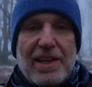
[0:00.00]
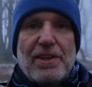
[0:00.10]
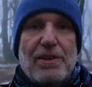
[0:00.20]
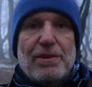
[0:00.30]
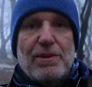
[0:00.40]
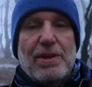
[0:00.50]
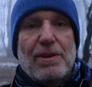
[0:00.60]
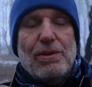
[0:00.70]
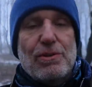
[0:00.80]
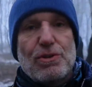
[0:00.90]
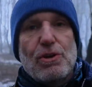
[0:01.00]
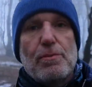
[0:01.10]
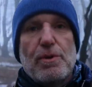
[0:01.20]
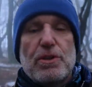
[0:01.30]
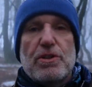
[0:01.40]
Thank you all
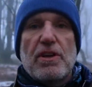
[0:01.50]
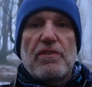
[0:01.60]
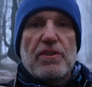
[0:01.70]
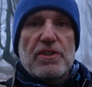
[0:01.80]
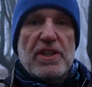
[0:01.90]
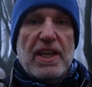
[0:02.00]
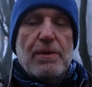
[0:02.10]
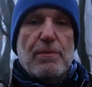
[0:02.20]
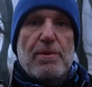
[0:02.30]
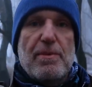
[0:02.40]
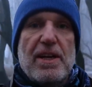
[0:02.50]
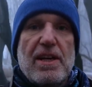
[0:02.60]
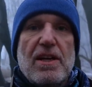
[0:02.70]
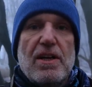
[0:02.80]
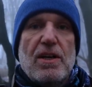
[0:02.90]
so much for sticking with me
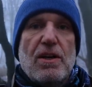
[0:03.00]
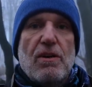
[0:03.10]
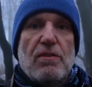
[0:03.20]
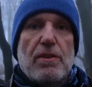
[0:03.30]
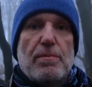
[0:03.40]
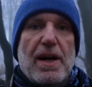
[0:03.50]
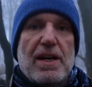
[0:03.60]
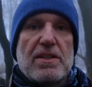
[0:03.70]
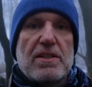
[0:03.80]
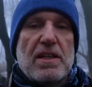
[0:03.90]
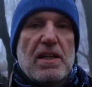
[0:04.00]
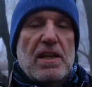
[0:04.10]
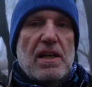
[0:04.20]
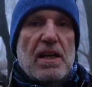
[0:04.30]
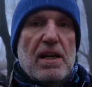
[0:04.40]
over the past
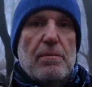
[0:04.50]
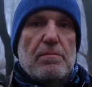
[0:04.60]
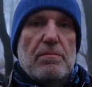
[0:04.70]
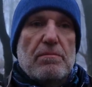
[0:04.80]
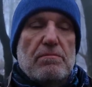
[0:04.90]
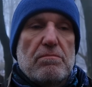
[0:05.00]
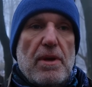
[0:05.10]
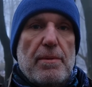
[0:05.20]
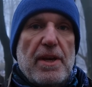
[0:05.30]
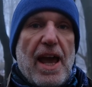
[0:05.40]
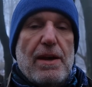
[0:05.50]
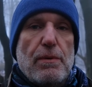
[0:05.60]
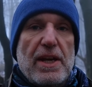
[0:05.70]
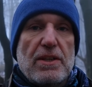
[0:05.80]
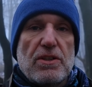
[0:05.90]
um, maybe
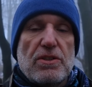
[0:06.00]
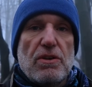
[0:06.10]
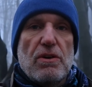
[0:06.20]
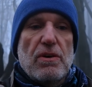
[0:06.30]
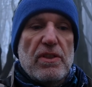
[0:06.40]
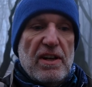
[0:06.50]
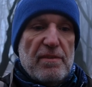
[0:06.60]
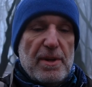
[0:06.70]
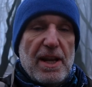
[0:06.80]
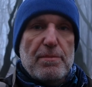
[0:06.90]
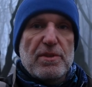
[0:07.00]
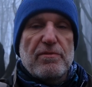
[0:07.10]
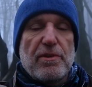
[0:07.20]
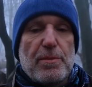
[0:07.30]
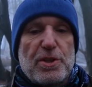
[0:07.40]
eight weeks or so that I've been
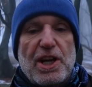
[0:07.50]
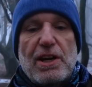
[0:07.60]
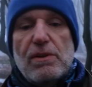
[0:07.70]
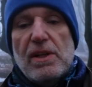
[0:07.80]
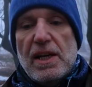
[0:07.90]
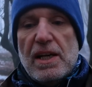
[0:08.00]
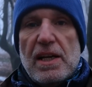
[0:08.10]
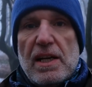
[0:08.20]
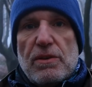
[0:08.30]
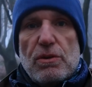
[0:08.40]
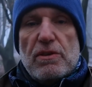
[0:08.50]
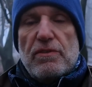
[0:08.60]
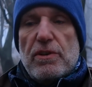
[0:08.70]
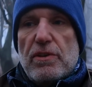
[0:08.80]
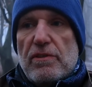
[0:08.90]
absent from the channel. Those
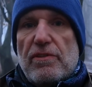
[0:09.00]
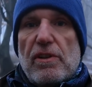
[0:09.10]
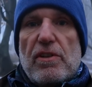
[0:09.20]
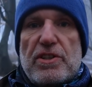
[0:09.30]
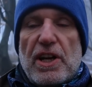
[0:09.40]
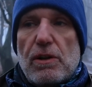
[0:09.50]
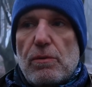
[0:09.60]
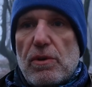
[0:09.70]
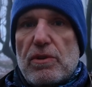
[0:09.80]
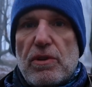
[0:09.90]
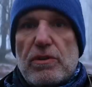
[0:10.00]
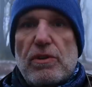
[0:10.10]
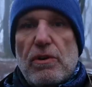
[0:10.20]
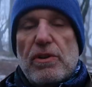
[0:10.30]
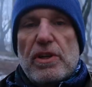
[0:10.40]
of you that follow the channel will
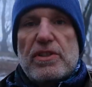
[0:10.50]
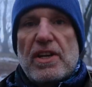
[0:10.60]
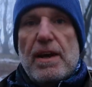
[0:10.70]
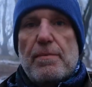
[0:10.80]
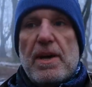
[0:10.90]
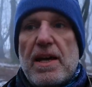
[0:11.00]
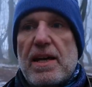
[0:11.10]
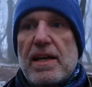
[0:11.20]
know that um,